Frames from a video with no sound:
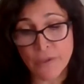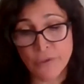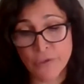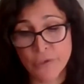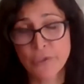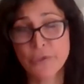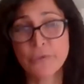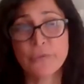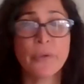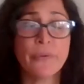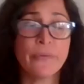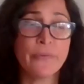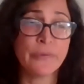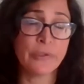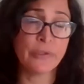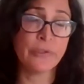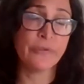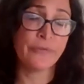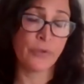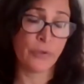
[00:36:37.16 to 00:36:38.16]

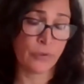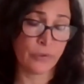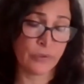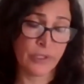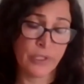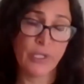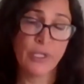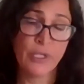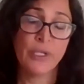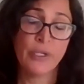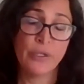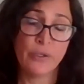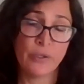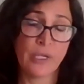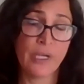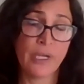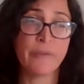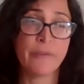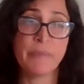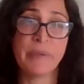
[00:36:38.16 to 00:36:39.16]
twofold, you'll
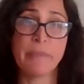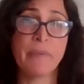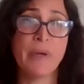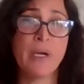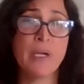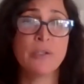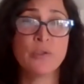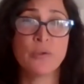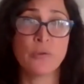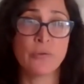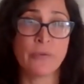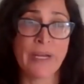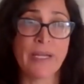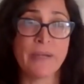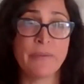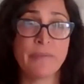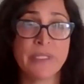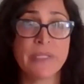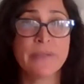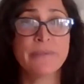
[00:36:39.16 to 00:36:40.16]
either be mugged or
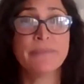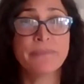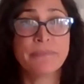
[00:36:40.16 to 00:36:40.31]
raped.